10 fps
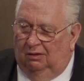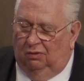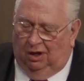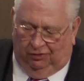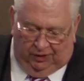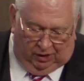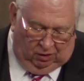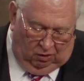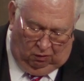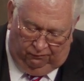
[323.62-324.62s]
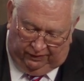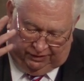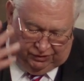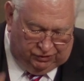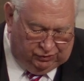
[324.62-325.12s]
Well, the
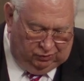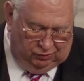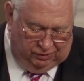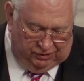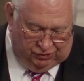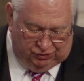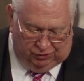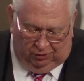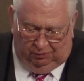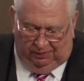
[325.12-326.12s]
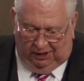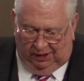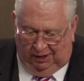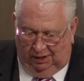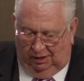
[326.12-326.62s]
COVID is so disturbing,
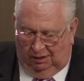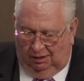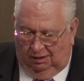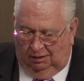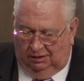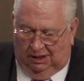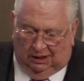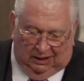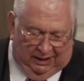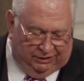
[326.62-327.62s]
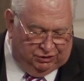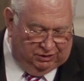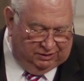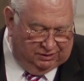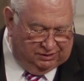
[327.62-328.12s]
and the
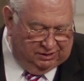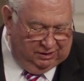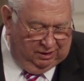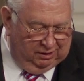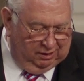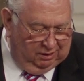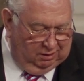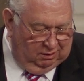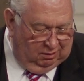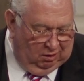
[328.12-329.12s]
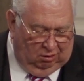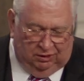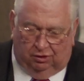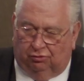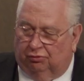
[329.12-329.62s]
elections and all
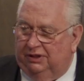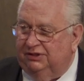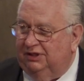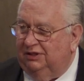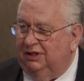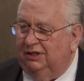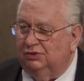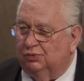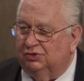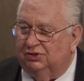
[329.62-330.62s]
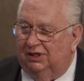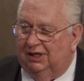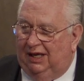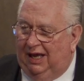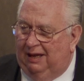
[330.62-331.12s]
the crazy things we're
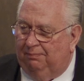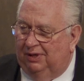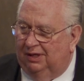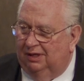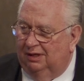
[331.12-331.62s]
seeing happen.